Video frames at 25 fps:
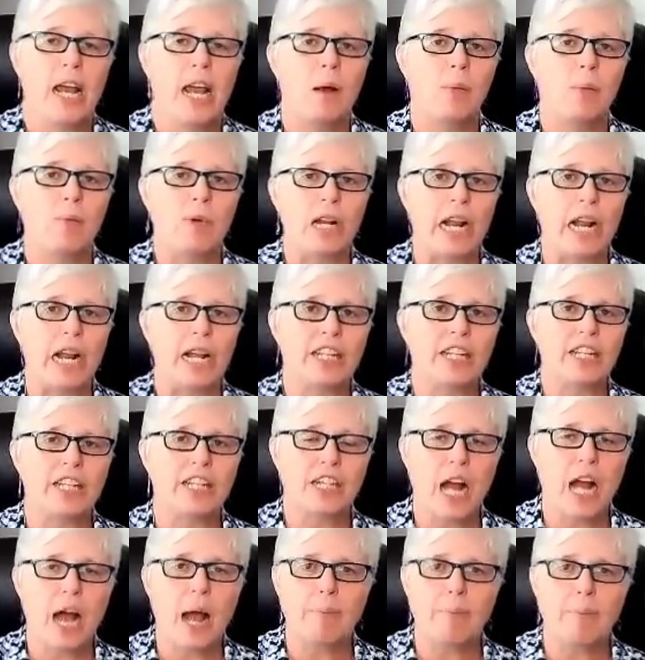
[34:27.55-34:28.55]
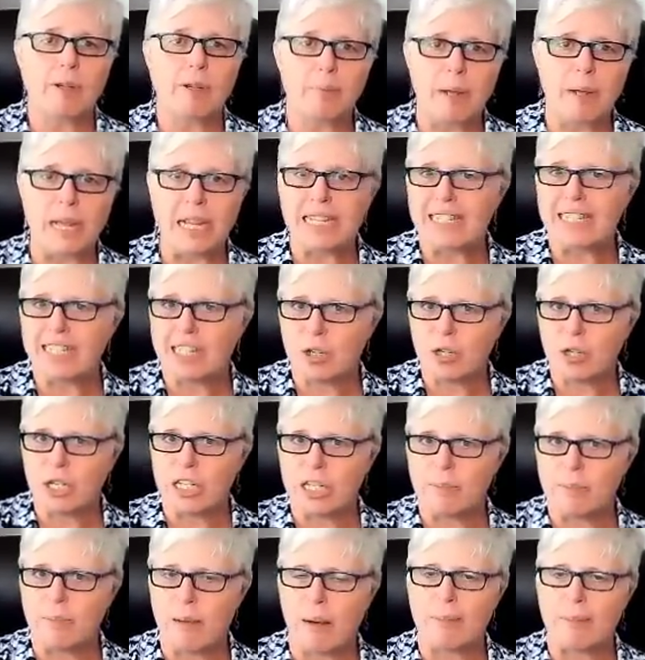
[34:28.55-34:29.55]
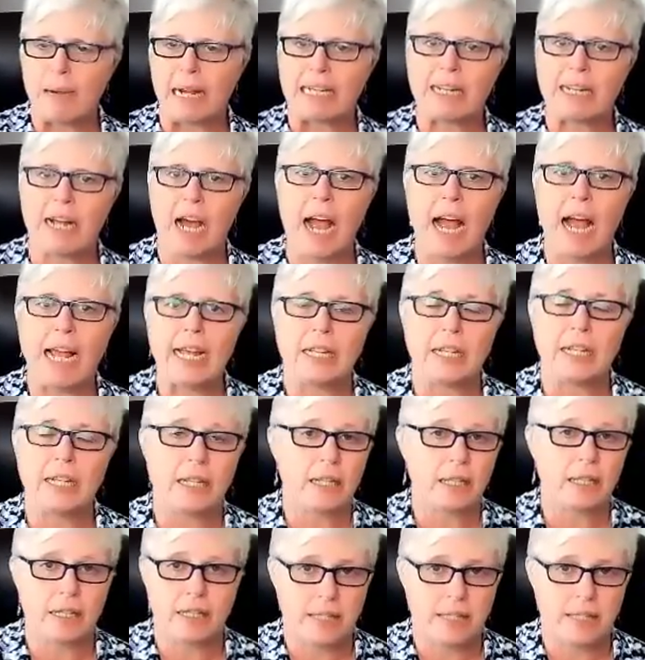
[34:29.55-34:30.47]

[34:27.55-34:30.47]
And when I stopped being serious about my diet,